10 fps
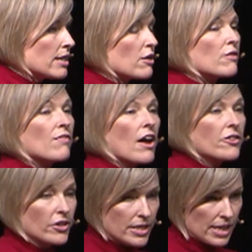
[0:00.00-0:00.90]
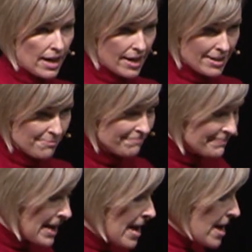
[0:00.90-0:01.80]
her father had died.
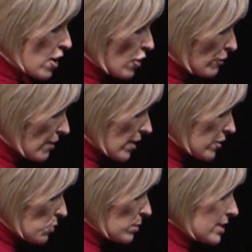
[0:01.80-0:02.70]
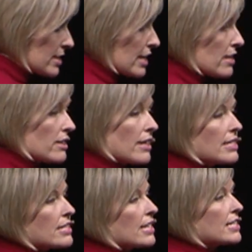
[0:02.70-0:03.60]
Her father was in the United
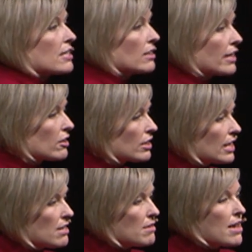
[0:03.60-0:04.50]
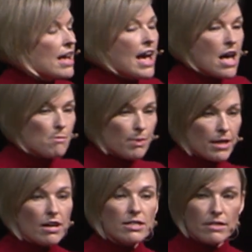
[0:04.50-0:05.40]
States illegally, and
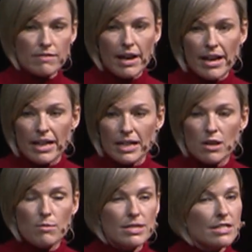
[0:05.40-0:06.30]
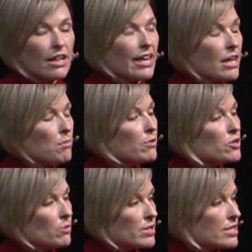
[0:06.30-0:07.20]
because of that, he was not able to
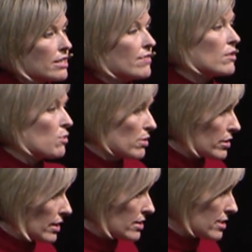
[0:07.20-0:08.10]
receive an organ to